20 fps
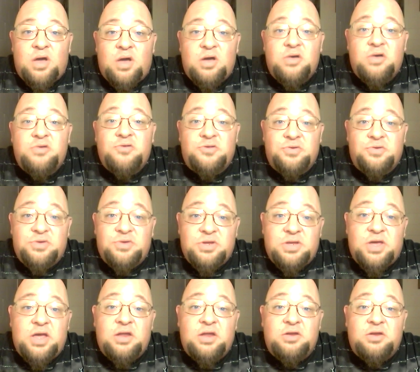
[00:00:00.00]
I also did
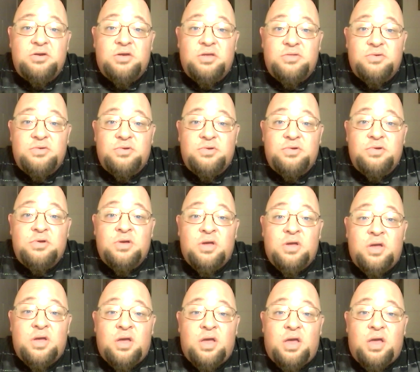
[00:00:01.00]
get another,